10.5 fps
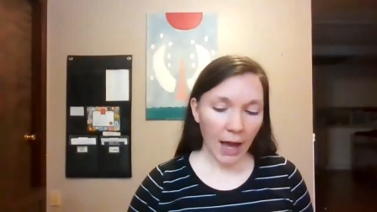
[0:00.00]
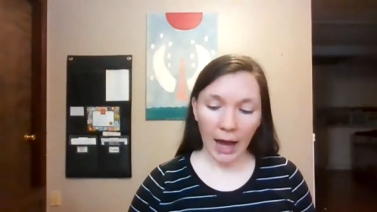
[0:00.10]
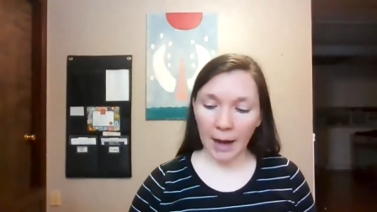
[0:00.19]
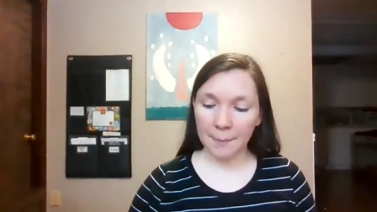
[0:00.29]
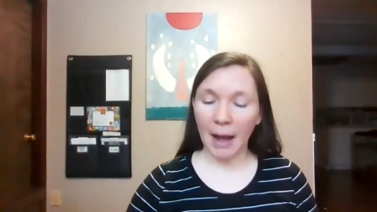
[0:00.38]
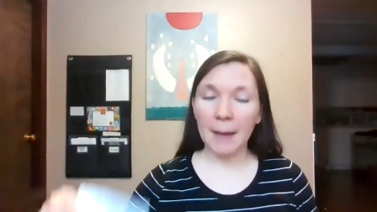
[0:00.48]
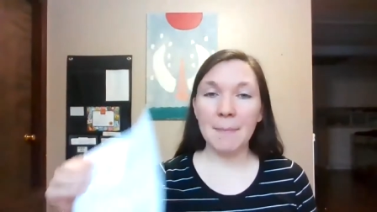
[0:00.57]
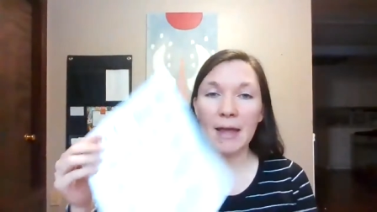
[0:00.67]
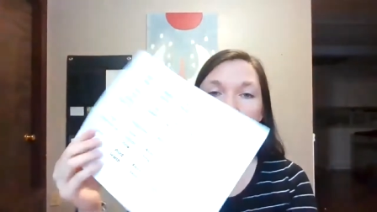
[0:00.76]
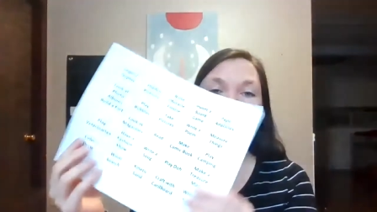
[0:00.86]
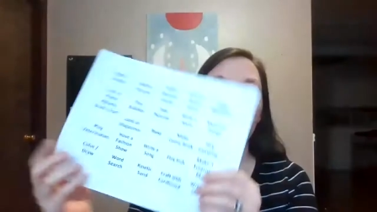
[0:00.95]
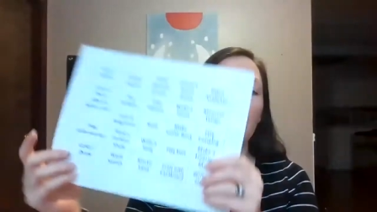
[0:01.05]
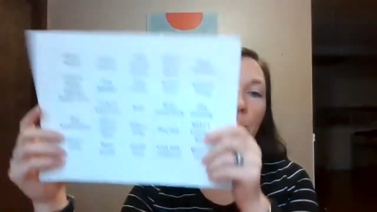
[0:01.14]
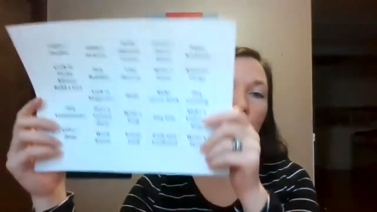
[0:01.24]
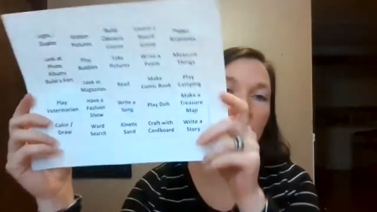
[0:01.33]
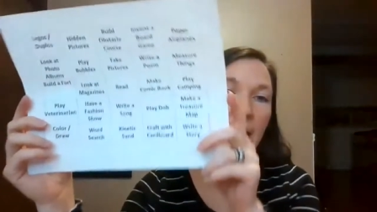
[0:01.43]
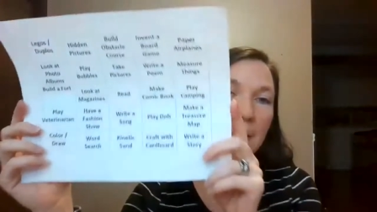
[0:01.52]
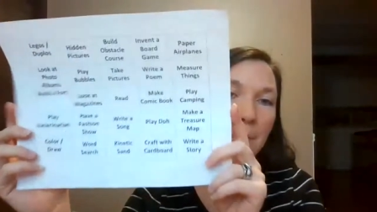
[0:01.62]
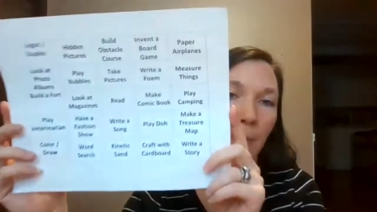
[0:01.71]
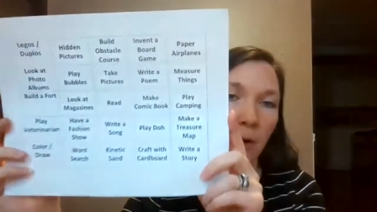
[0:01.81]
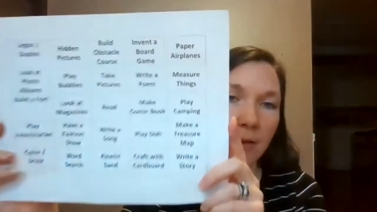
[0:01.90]
Um, I made two game
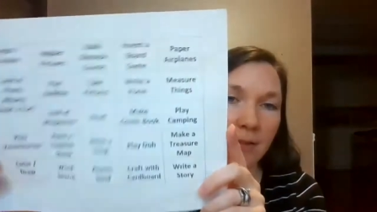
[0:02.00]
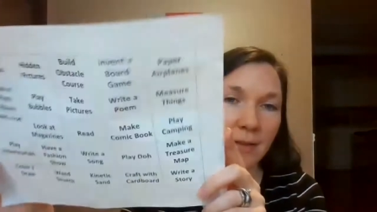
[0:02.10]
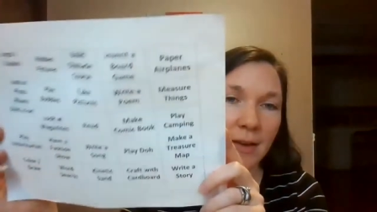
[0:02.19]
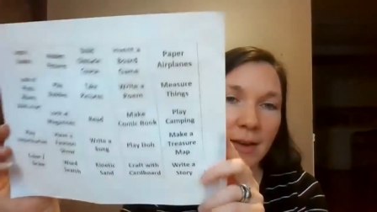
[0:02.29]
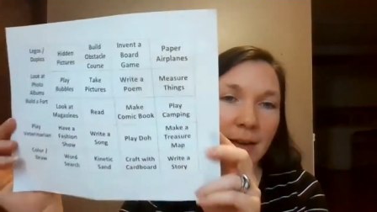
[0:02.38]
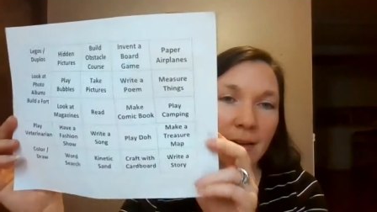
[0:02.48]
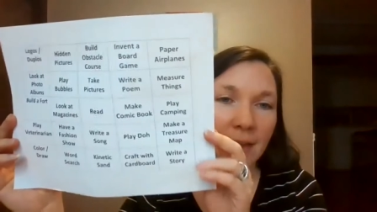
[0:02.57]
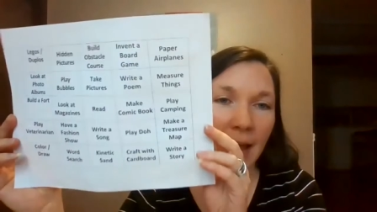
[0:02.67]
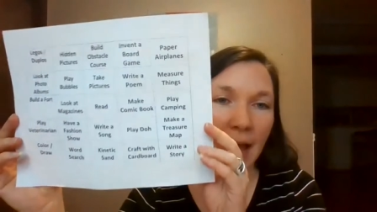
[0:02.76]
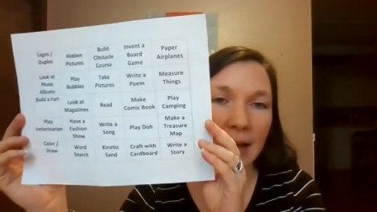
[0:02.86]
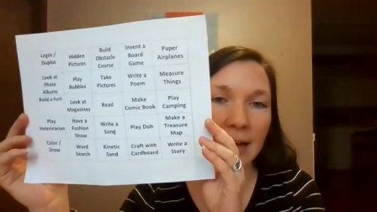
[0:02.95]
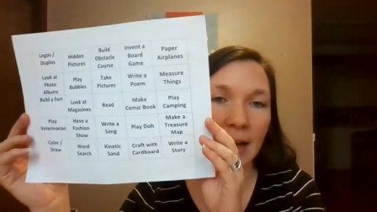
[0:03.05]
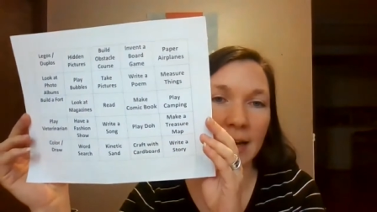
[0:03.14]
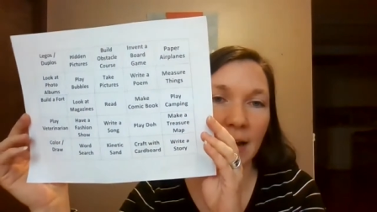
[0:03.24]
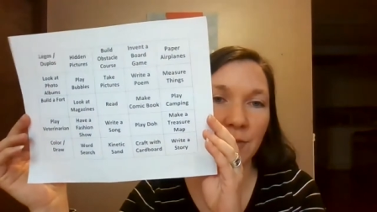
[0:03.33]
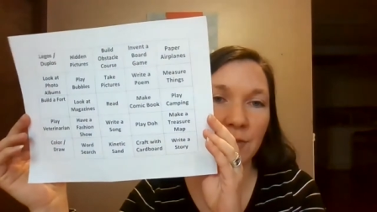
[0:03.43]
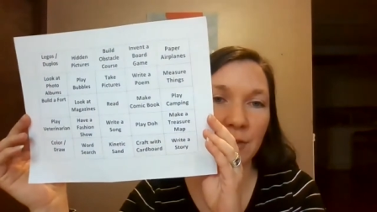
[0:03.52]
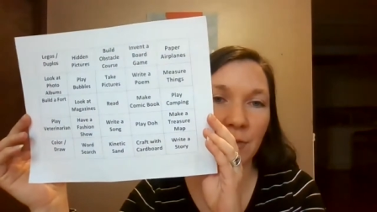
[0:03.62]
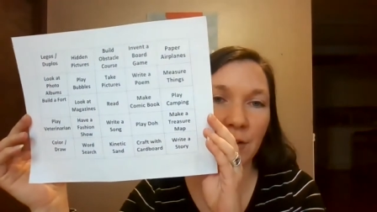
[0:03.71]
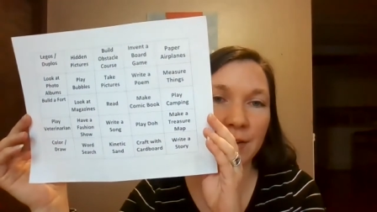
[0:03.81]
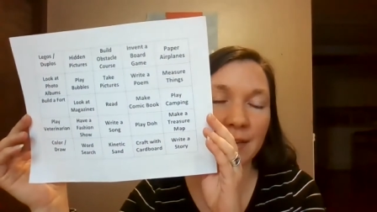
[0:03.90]
boards because I had enough
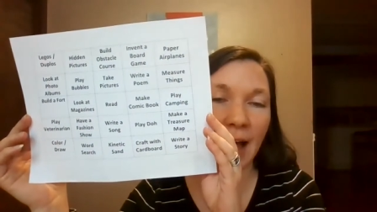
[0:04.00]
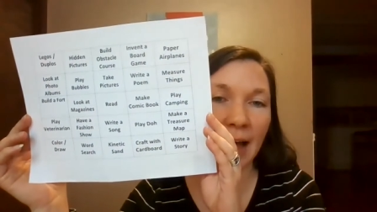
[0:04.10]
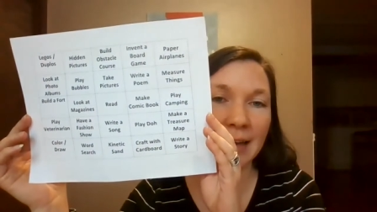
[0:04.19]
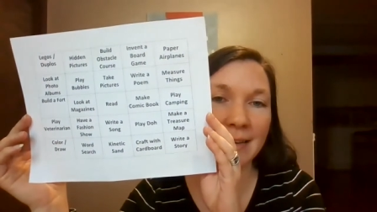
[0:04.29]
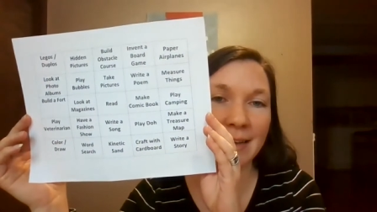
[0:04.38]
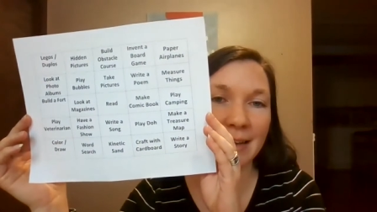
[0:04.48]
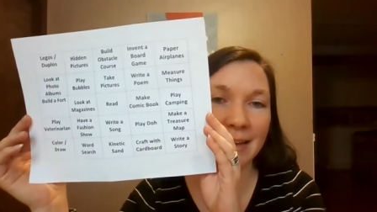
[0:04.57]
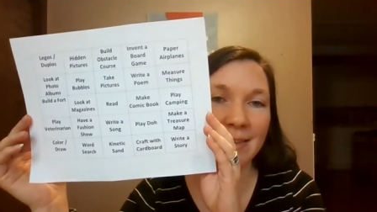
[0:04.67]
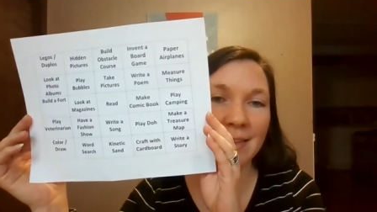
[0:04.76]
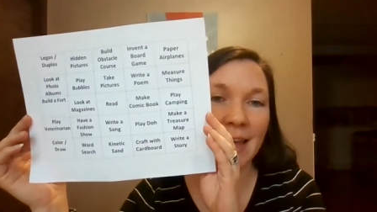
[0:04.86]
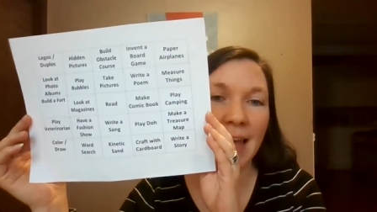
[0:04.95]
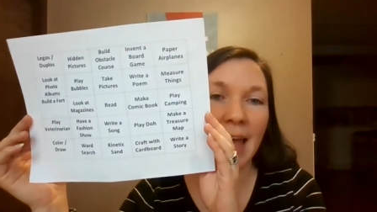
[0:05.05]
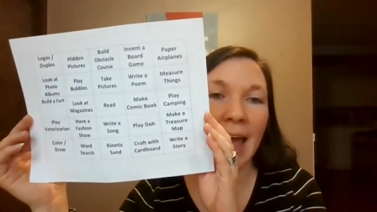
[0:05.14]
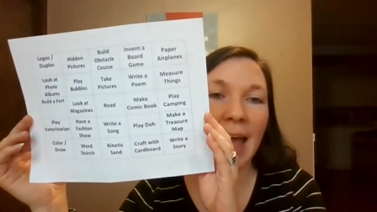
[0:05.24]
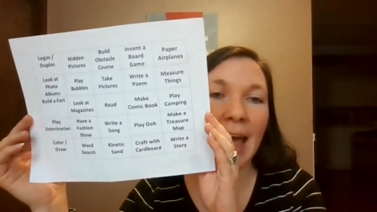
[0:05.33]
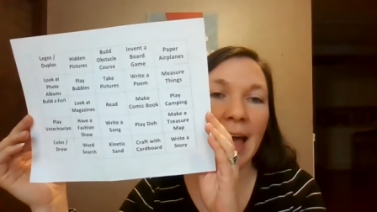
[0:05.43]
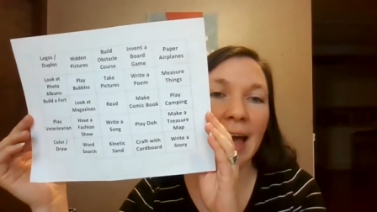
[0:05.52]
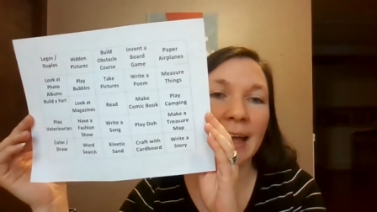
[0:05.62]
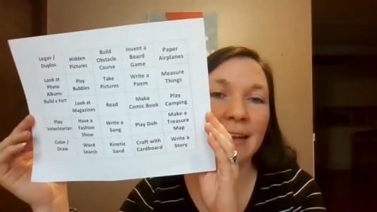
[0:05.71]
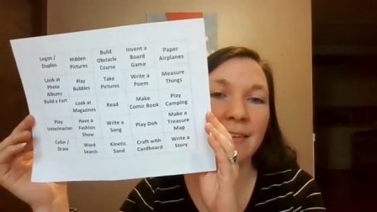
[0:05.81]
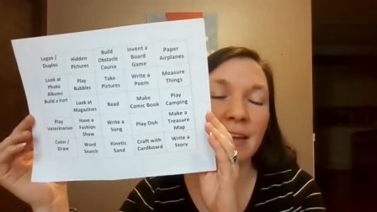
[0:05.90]
different ideas.
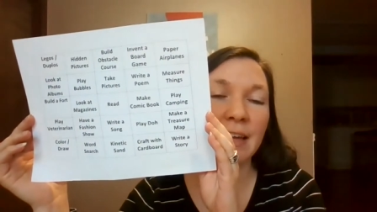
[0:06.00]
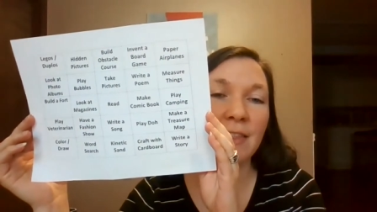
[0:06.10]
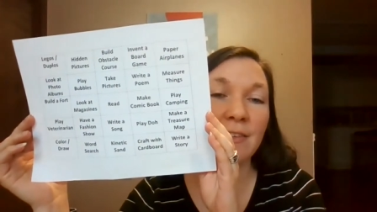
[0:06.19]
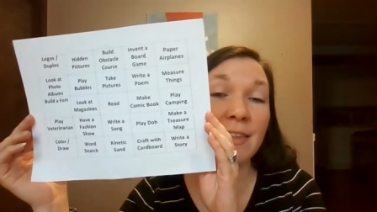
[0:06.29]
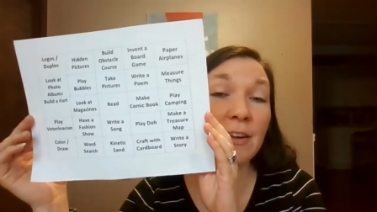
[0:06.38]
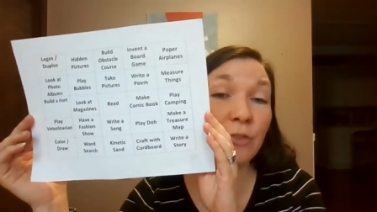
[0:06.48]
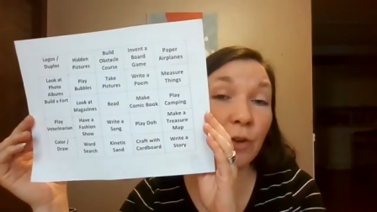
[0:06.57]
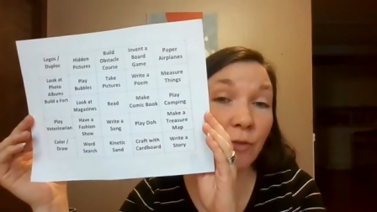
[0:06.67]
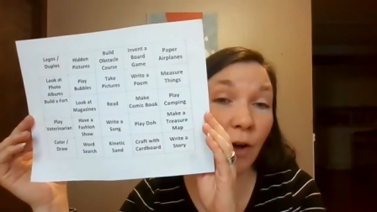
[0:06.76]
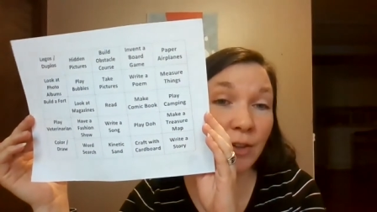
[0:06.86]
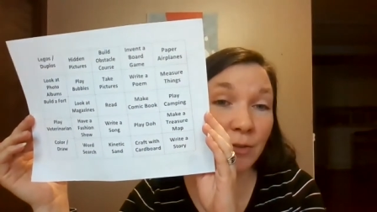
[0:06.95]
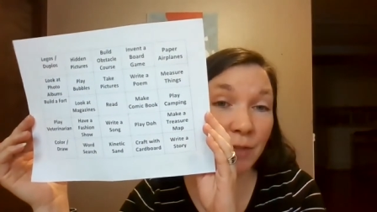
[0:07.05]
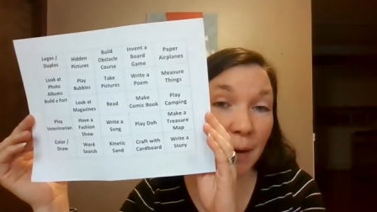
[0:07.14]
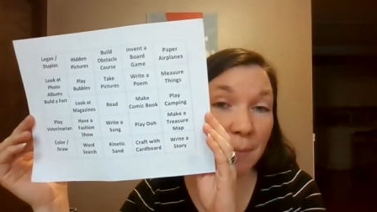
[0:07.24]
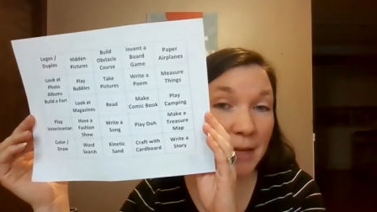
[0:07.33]
And in the center of all of them